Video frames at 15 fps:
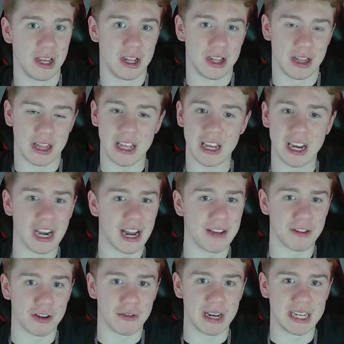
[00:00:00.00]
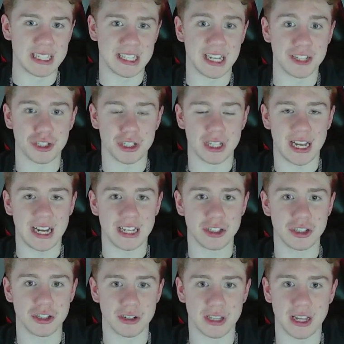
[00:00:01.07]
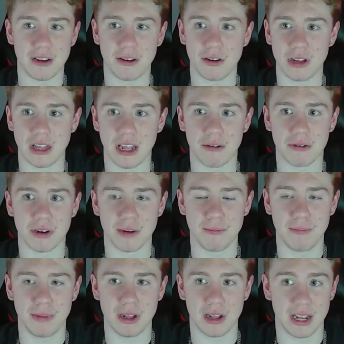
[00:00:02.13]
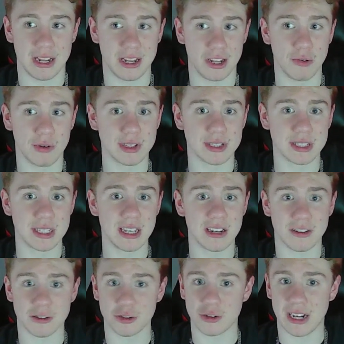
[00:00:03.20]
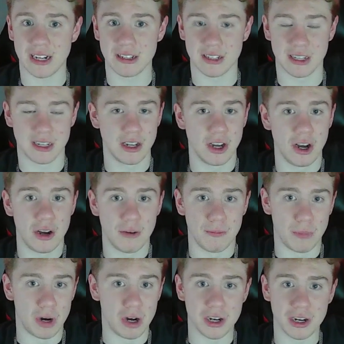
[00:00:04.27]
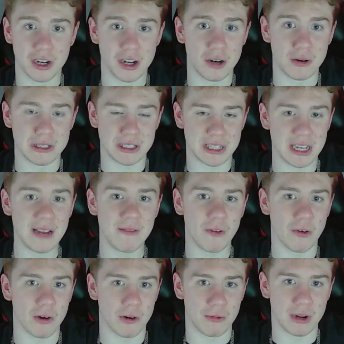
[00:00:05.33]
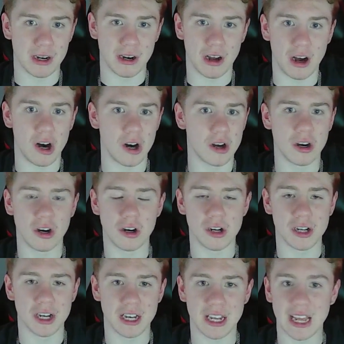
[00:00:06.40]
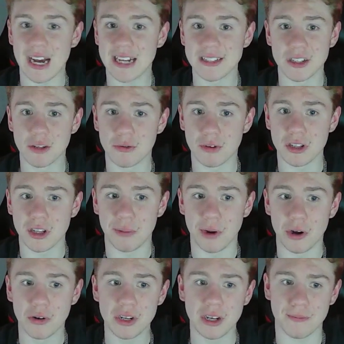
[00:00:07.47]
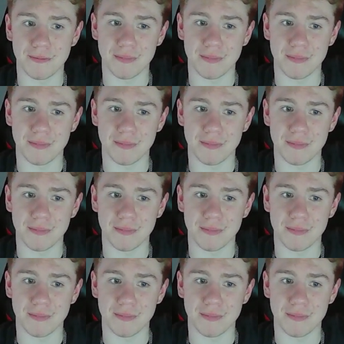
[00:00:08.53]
they didn't have the greatest engine last year, and they were you could see it on tracks like Monaco and Zandvoort when Ocon and Gasly were on the podium.